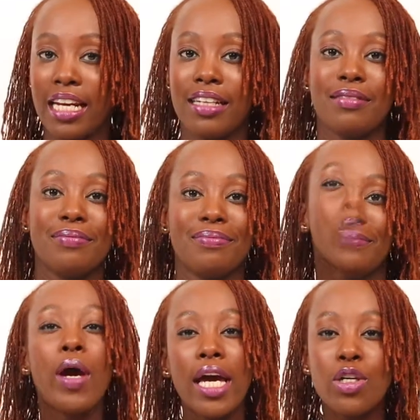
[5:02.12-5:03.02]
it.
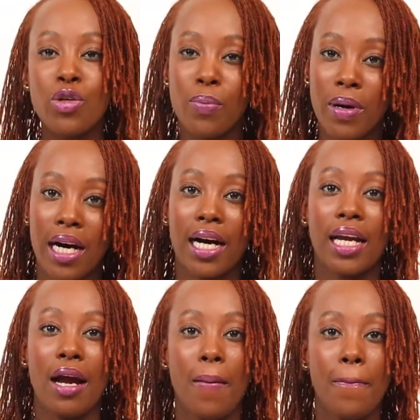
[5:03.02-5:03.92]
Where to
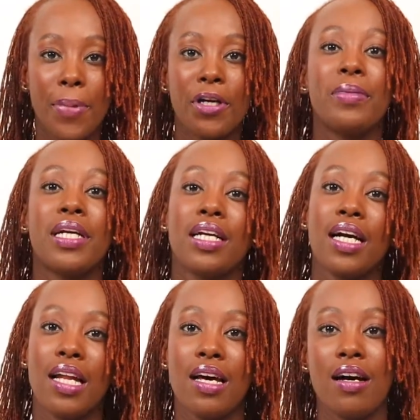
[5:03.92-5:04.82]
buy a permanent
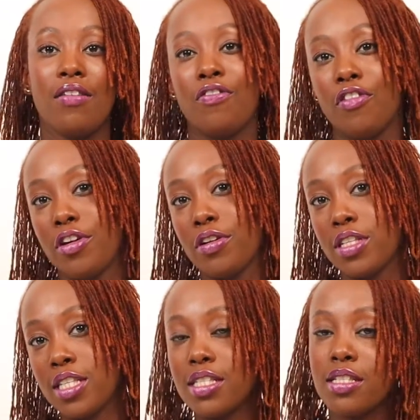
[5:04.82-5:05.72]
color for your
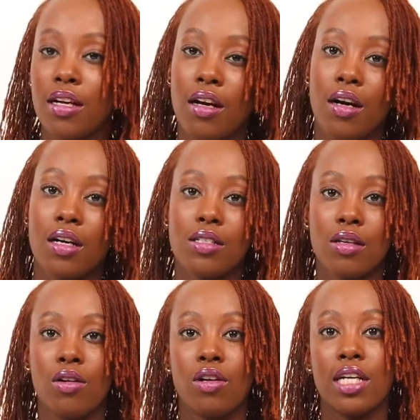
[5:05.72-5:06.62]
Sisterlocks
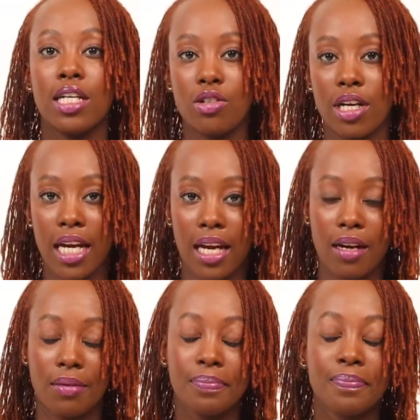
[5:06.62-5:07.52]
or natural
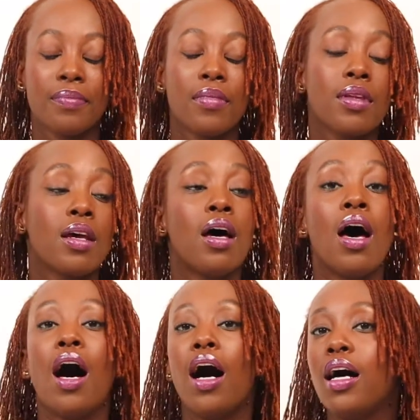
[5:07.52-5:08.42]
hair?
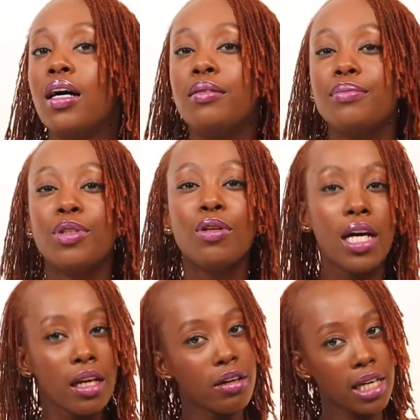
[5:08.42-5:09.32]
To
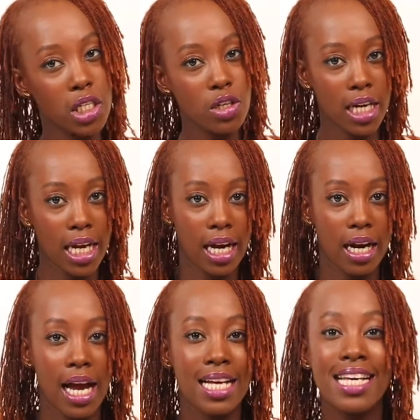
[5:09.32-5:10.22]
color your natural
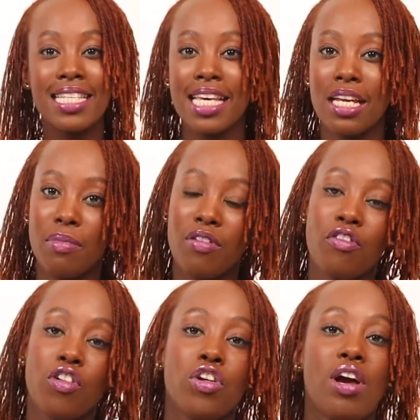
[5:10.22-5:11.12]
hair, as I said
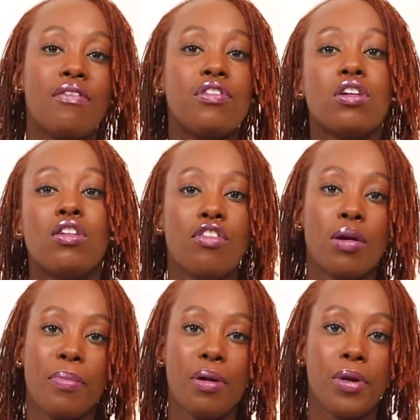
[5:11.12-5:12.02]
before, you have to go for
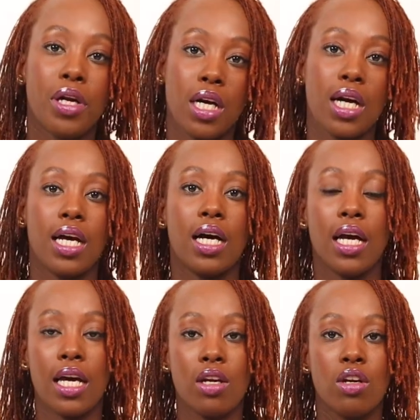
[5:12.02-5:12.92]
a permanent color
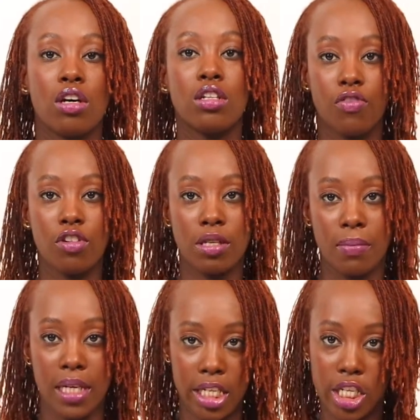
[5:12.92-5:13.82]
and not for the
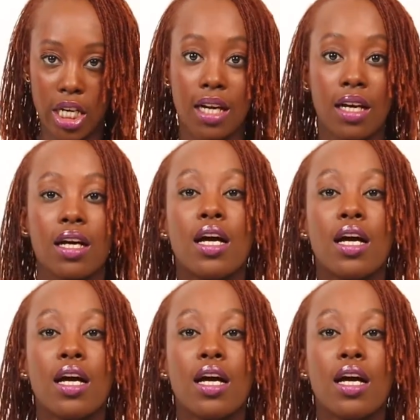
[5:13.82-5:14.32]
bleaching.